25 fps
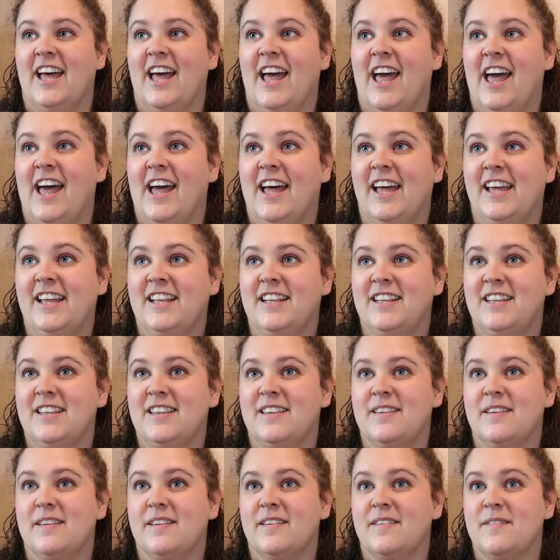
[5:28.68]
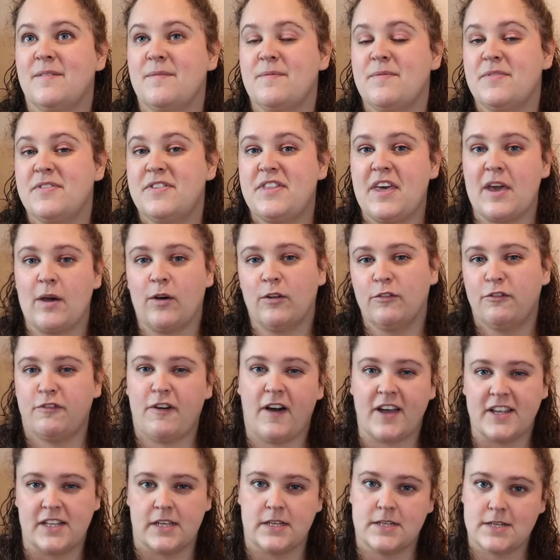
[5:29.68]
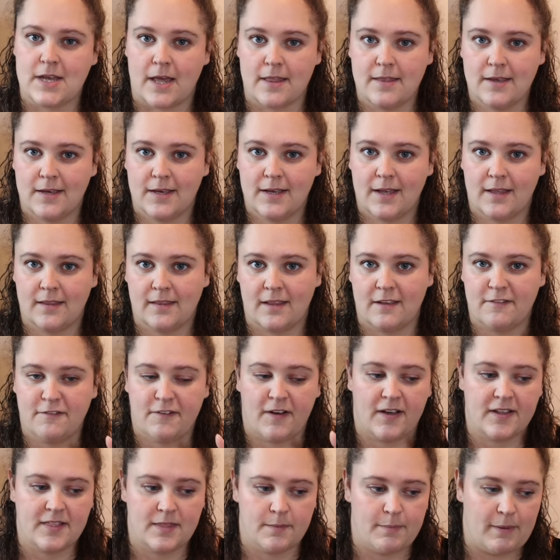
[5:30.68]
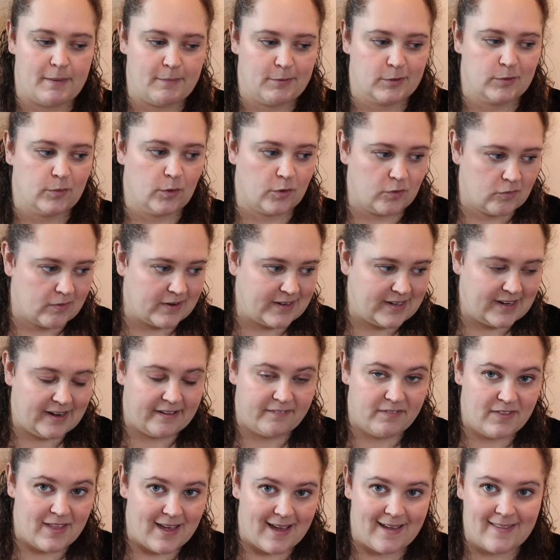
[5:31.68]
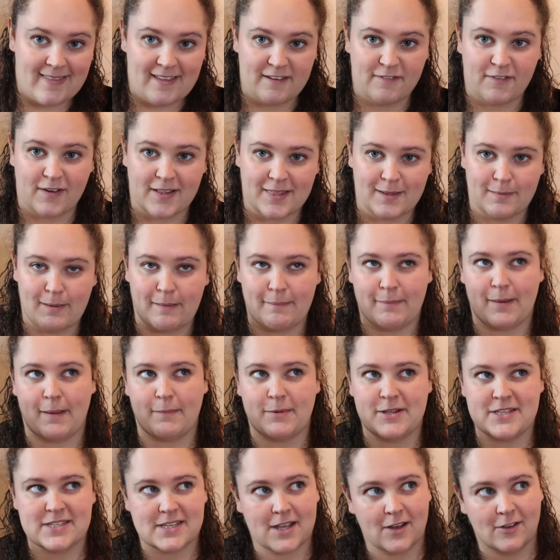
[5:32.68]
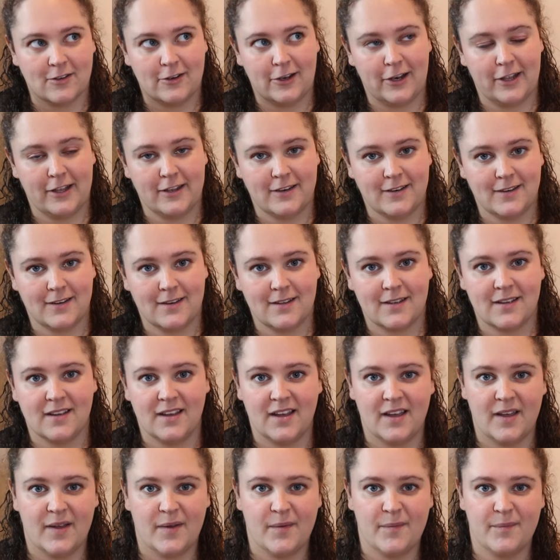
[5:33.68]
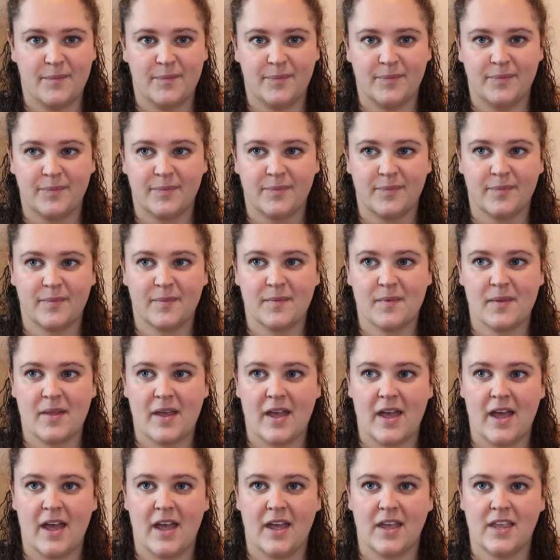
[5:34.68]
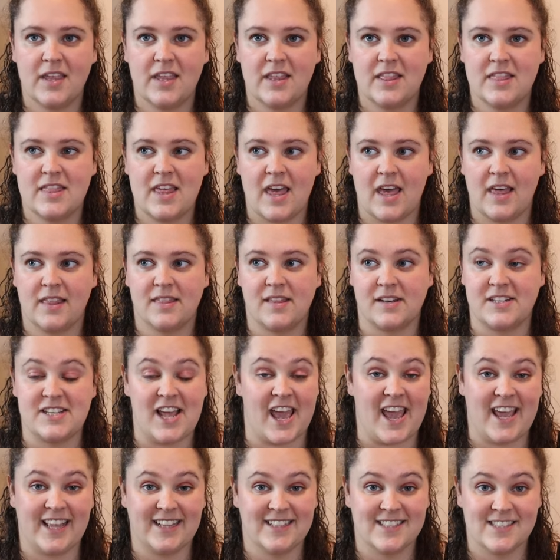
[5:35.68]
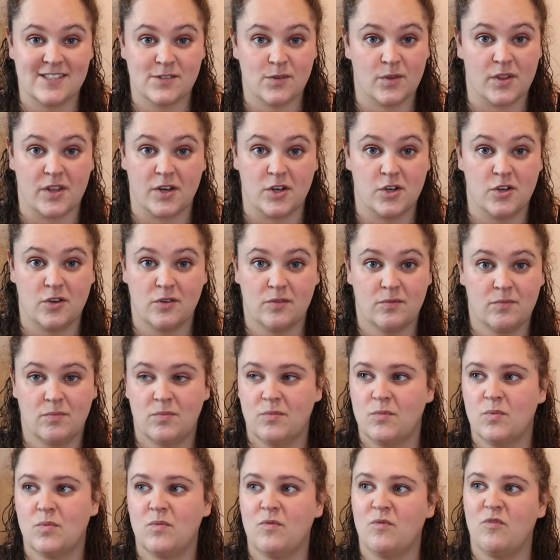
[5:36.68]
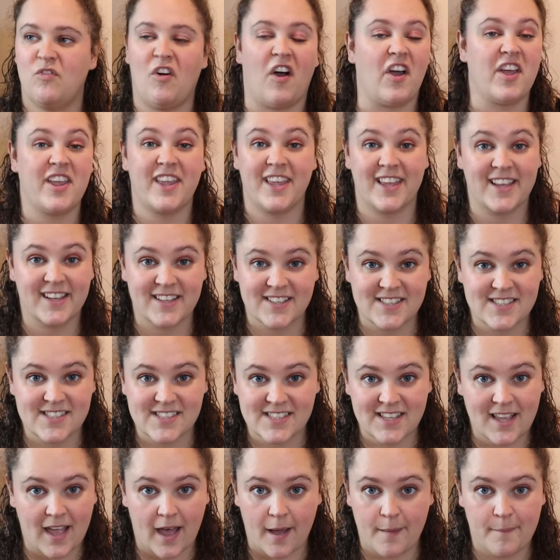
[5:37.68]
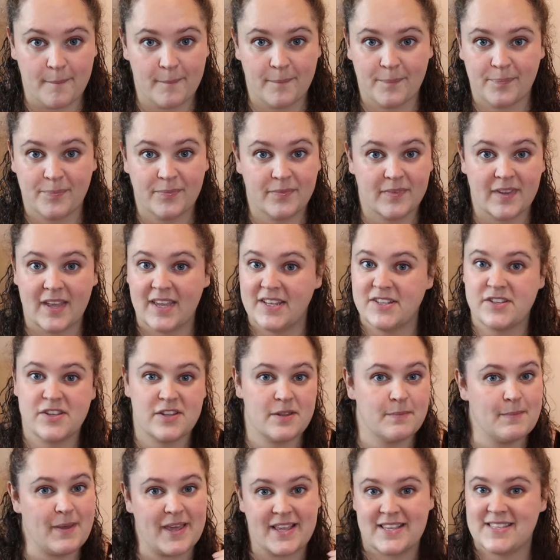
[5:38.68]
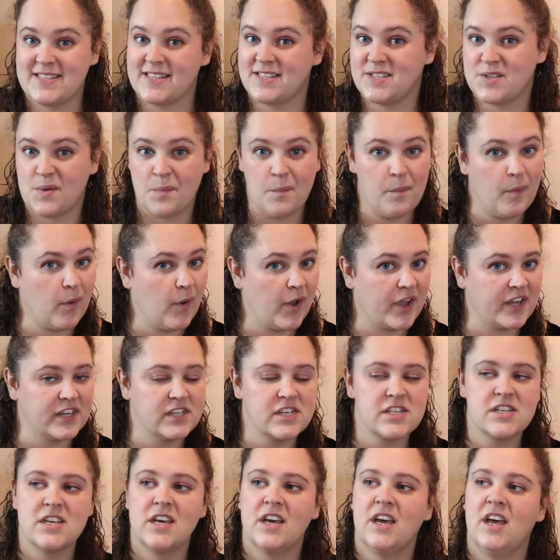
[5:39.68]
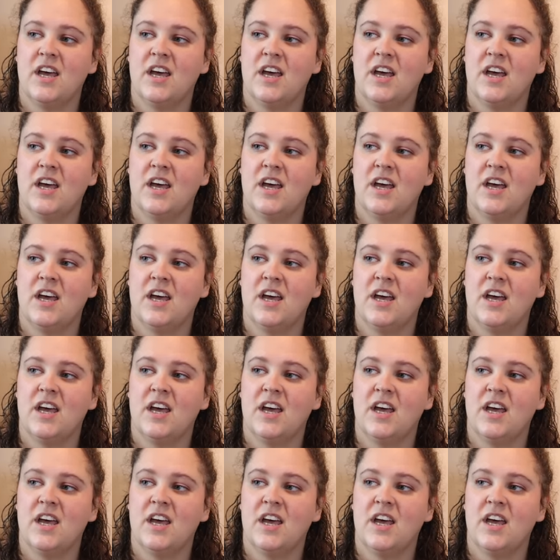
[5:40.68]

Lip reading: and they all fight each other, and they fight the people who already live there, they fight the people up in Scotland. The Danes or the Vikings come into the mix at some point.